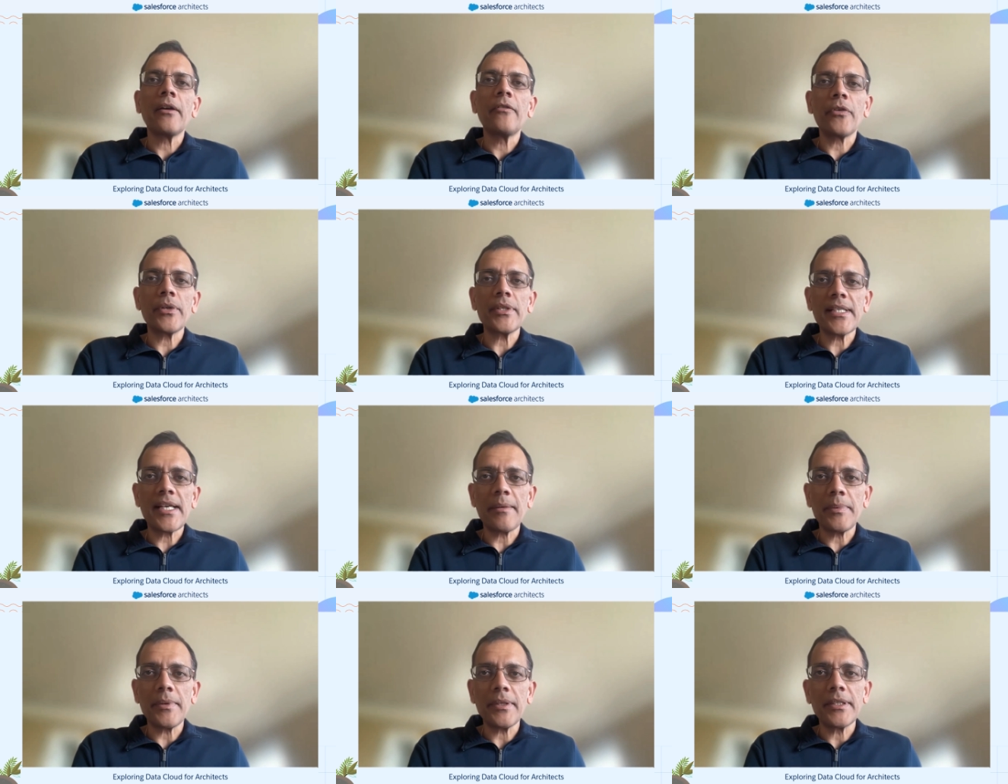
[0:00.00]
for
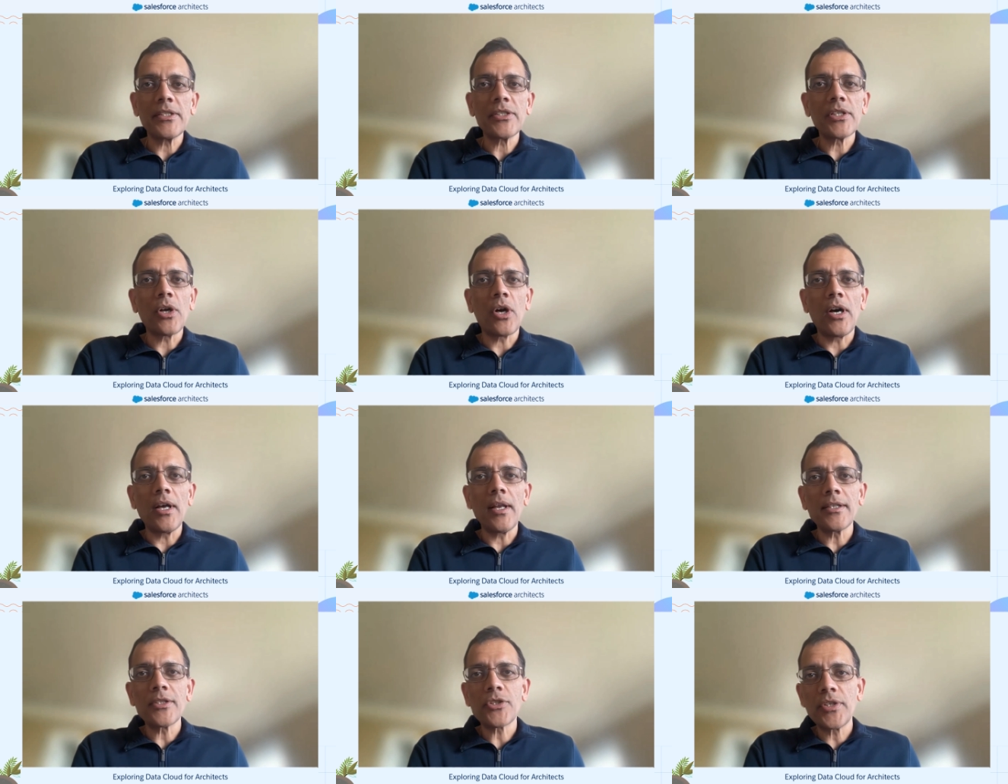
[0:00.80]
example is it
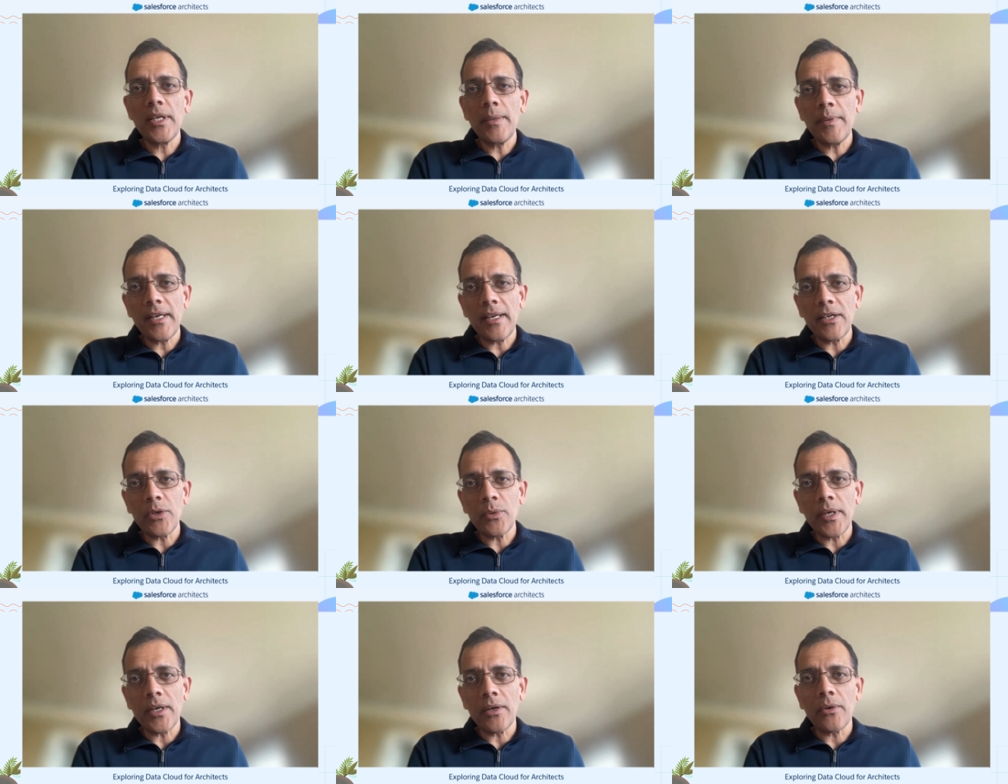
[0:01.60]
all streaming end
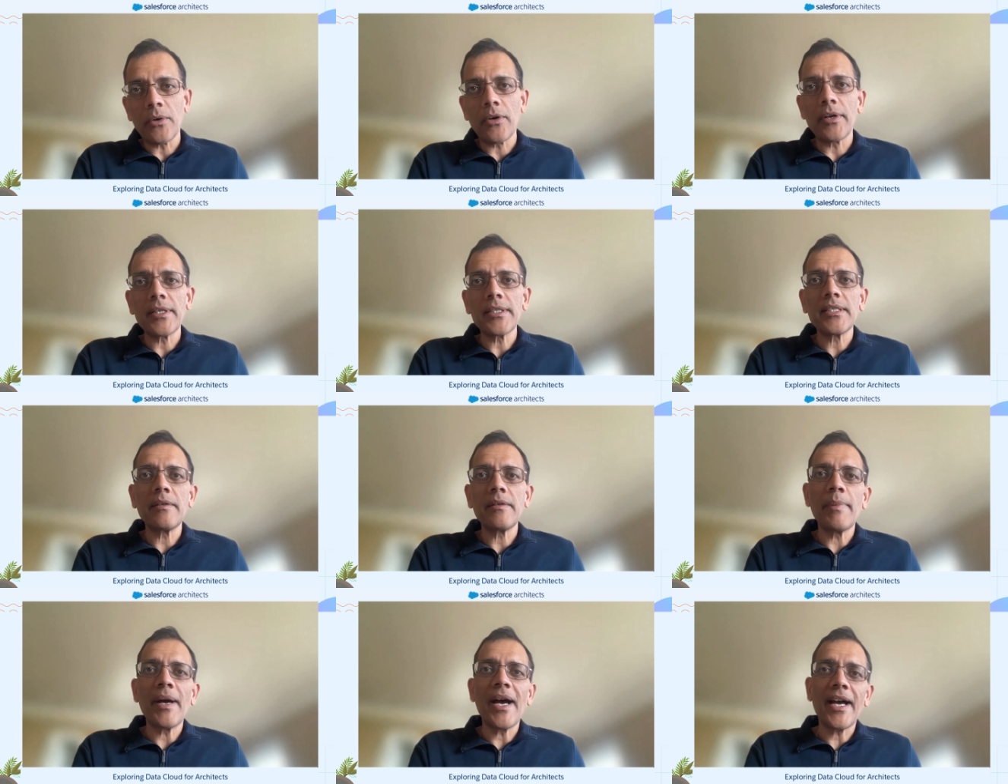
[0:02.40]
to end or is
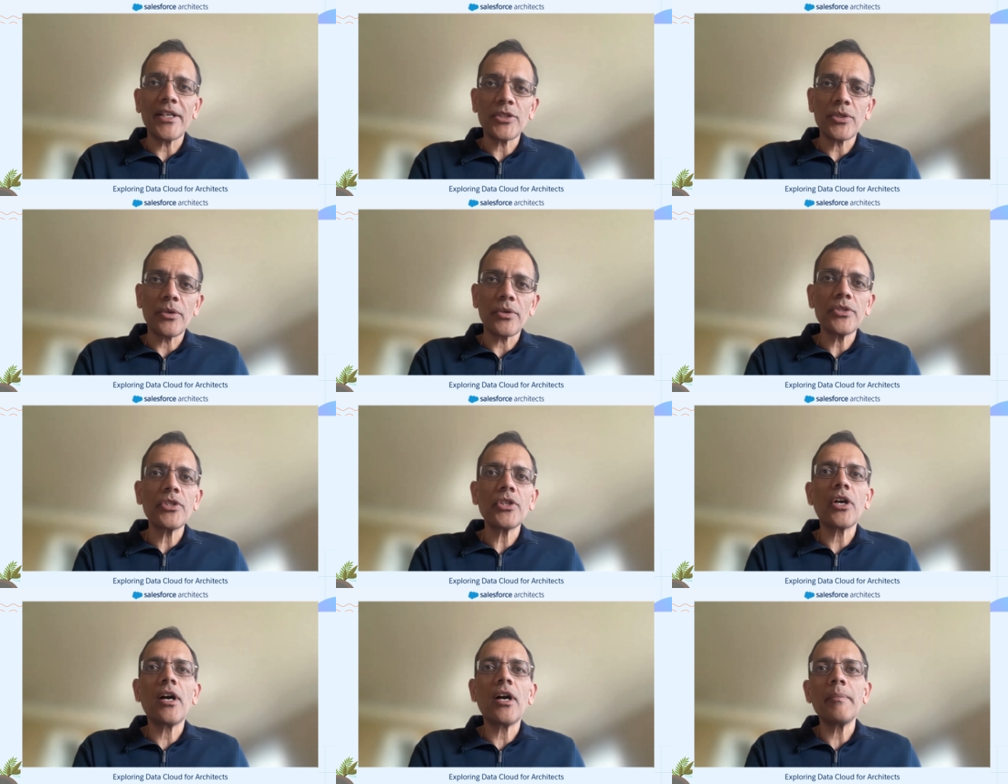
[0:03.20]
it batch or is
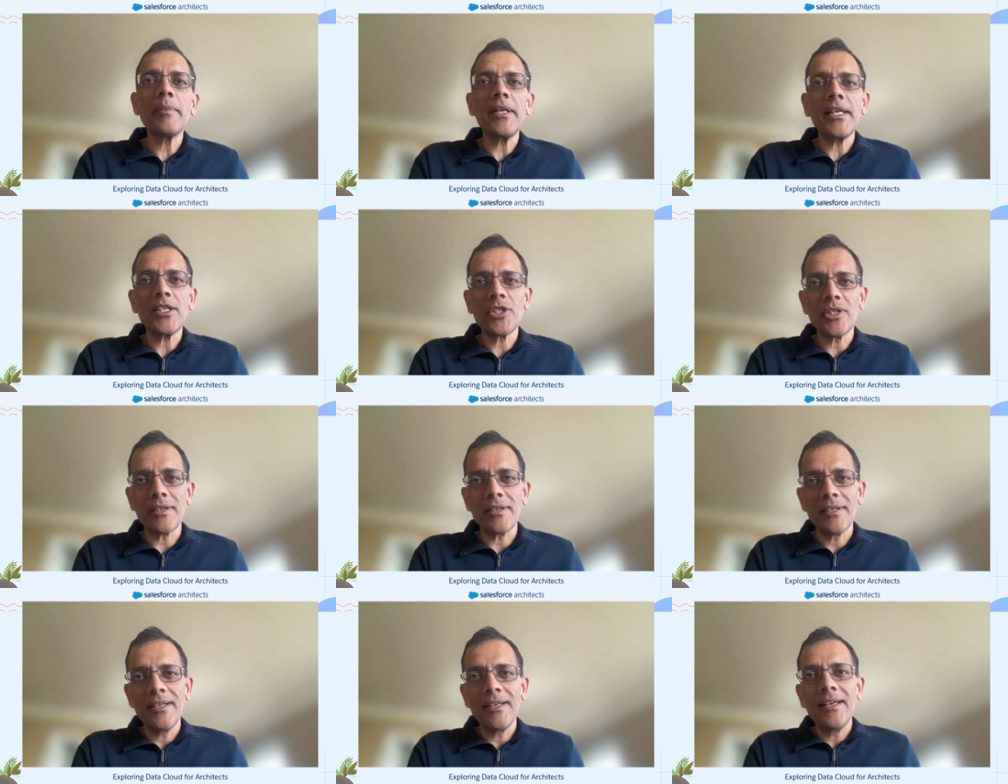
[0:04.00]
it a combination
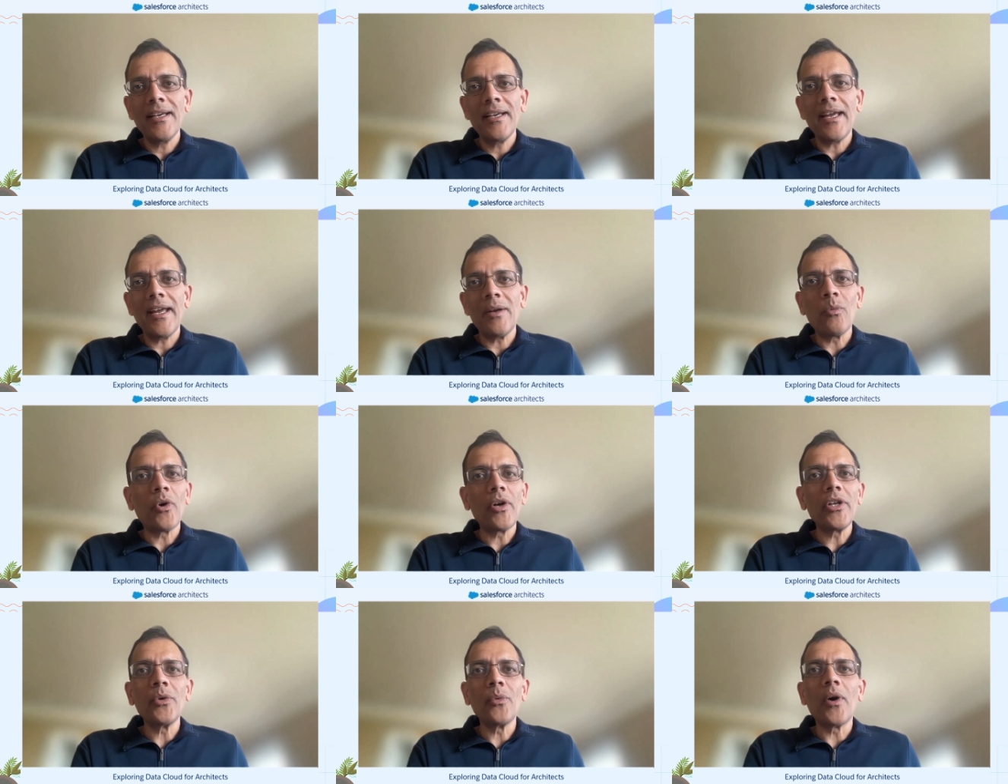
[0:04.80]
and
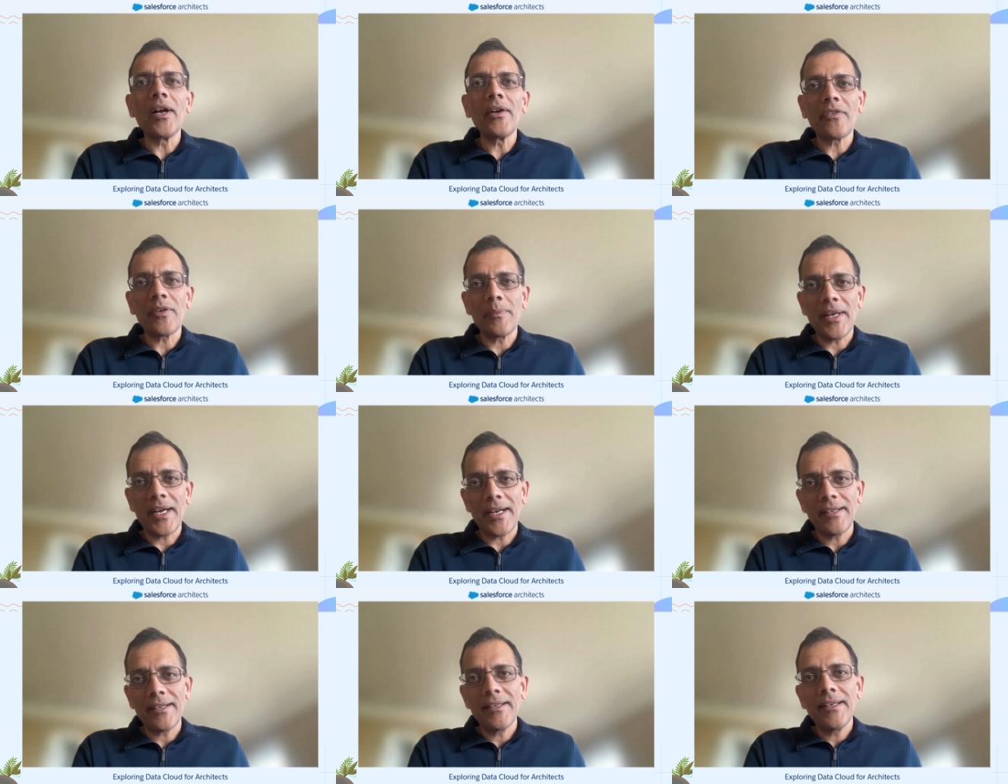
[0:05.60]
what do you want from
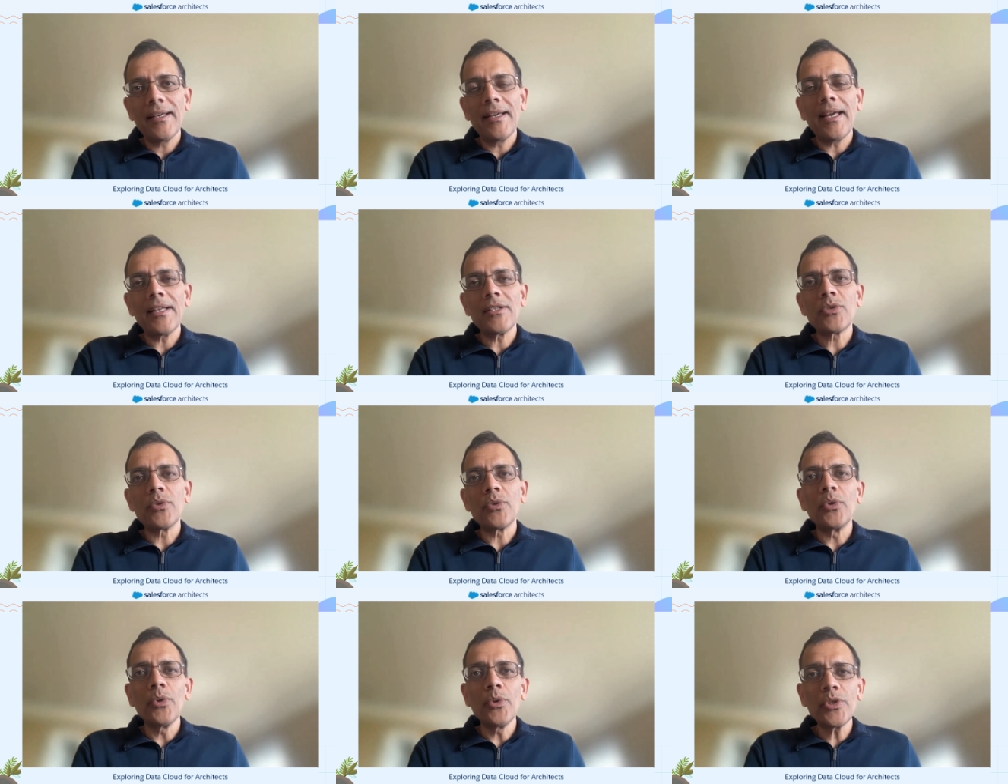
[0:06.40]
that and so
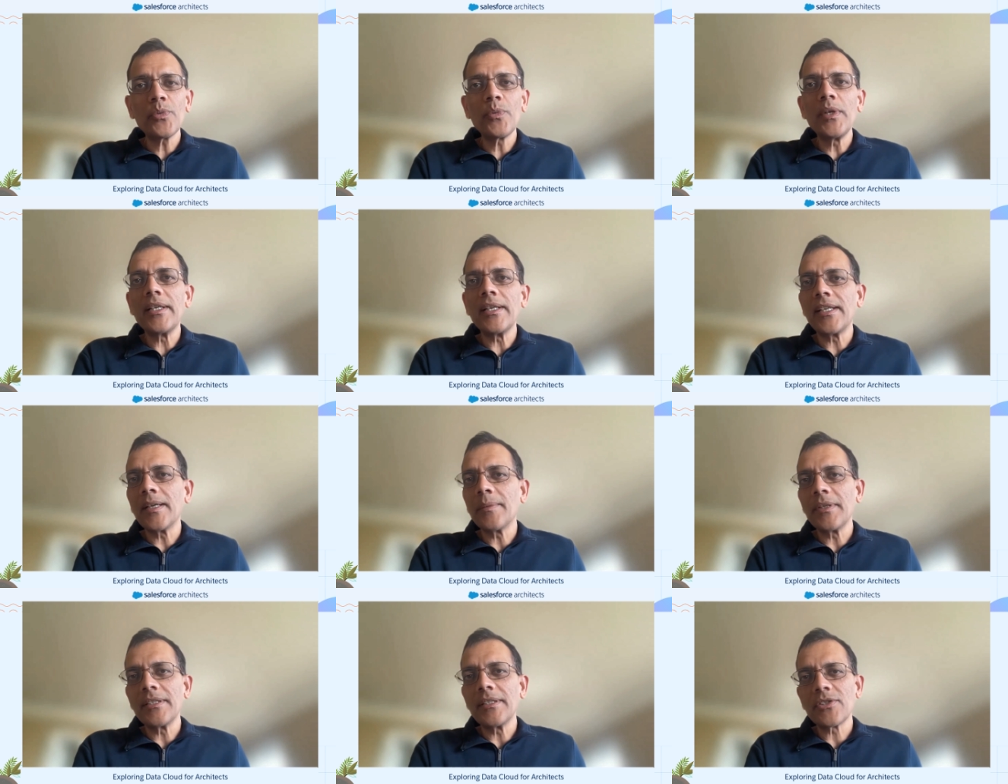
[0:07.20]
those will
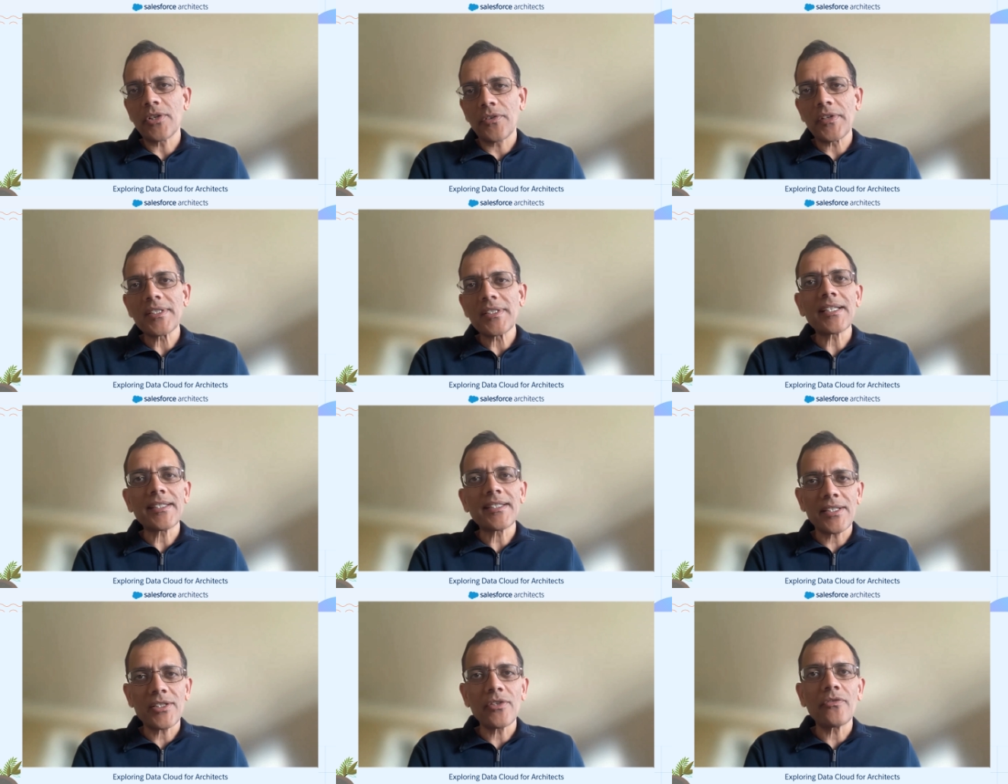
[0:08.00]
determine sort of the
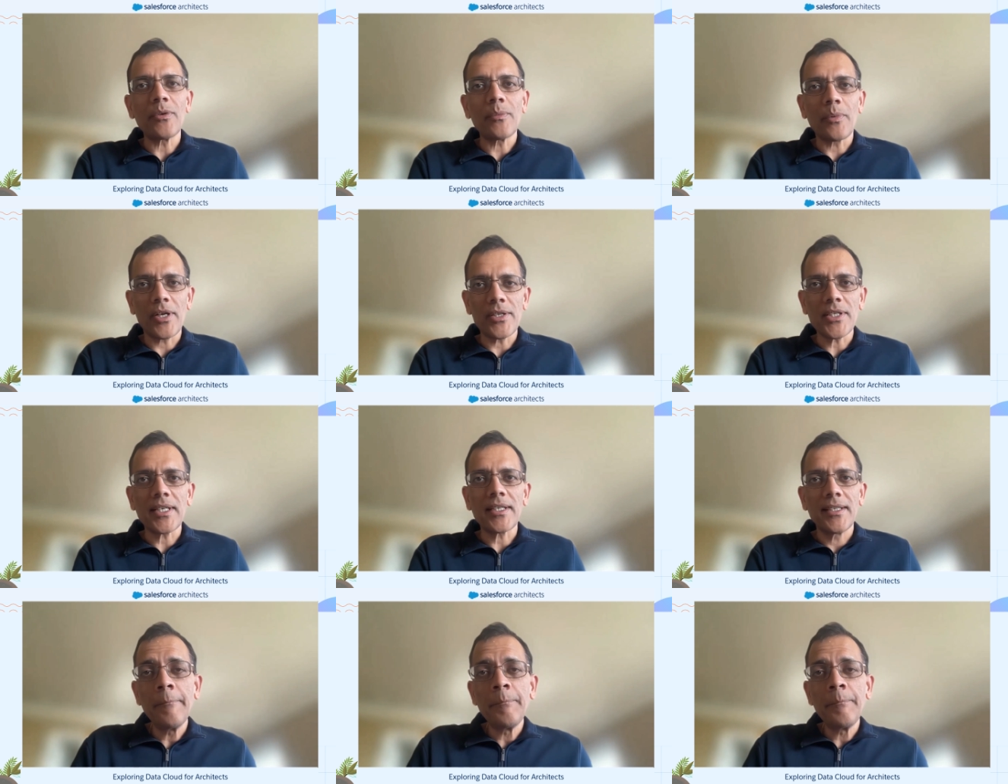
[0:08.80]
success of your project